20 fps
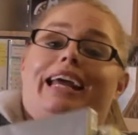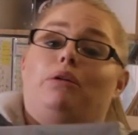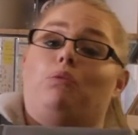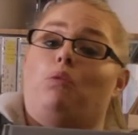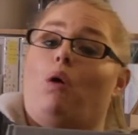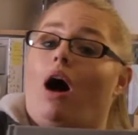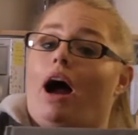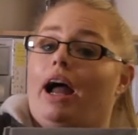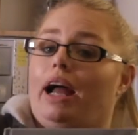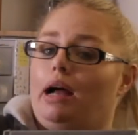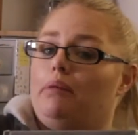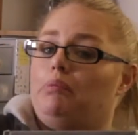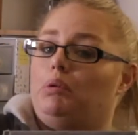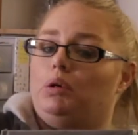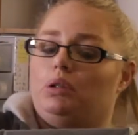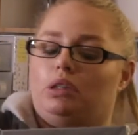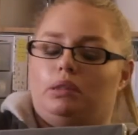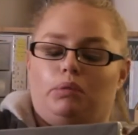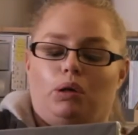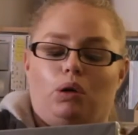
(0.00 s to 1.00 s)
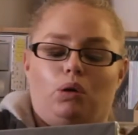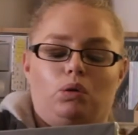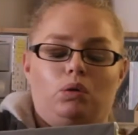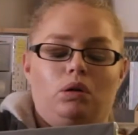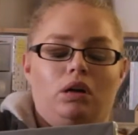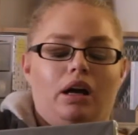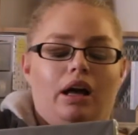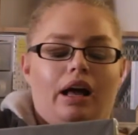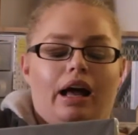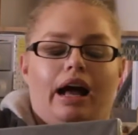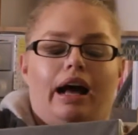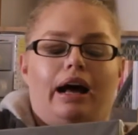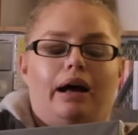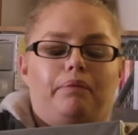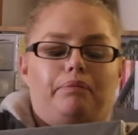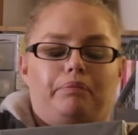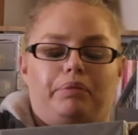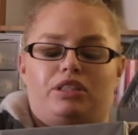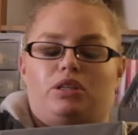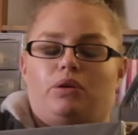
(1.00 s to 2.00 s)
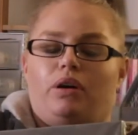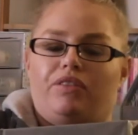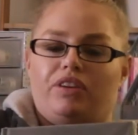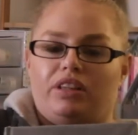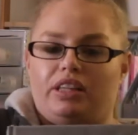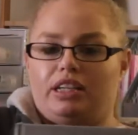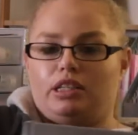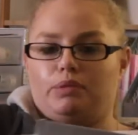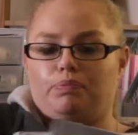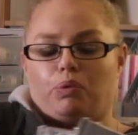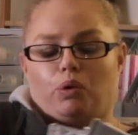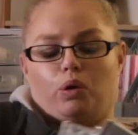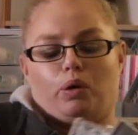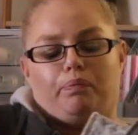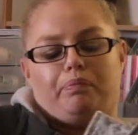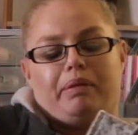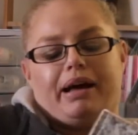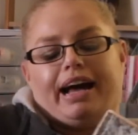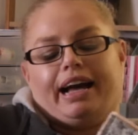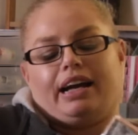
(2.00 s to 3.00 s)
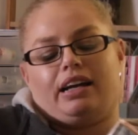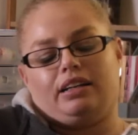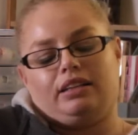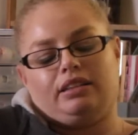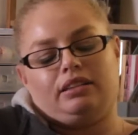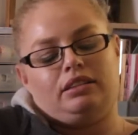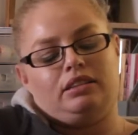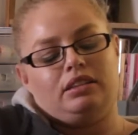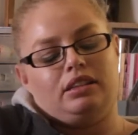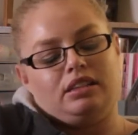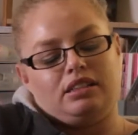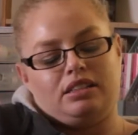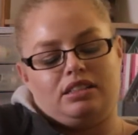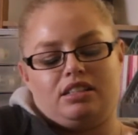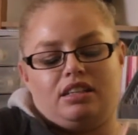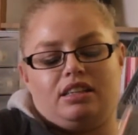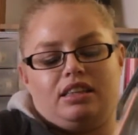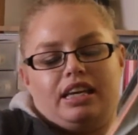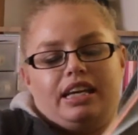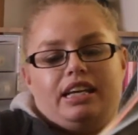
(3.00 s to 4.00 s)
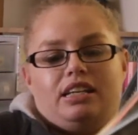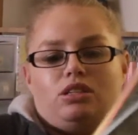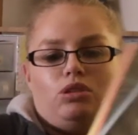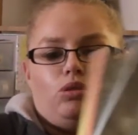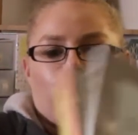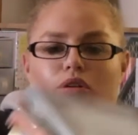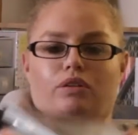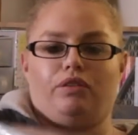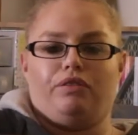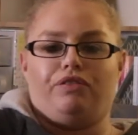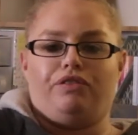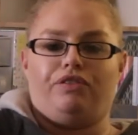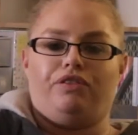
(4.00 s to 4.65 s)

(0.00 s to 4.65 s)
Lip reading: why I bought them all. But so everything's brought back to these sort of,